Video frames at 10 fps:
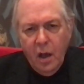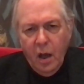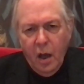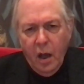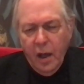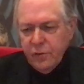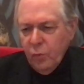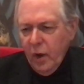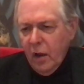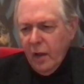as
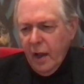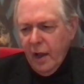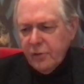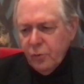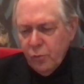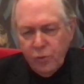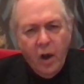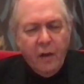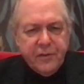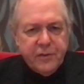well as
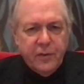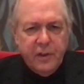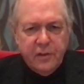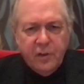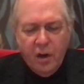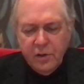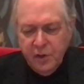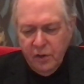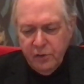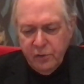roughs for these
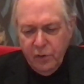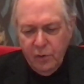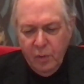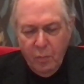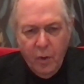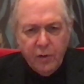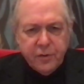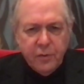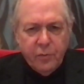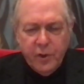cartoons,
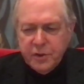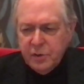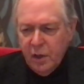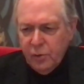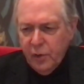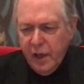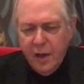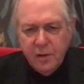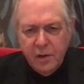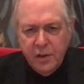most of which look
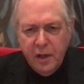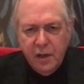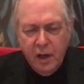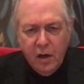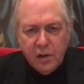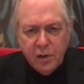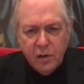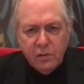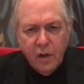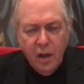at the character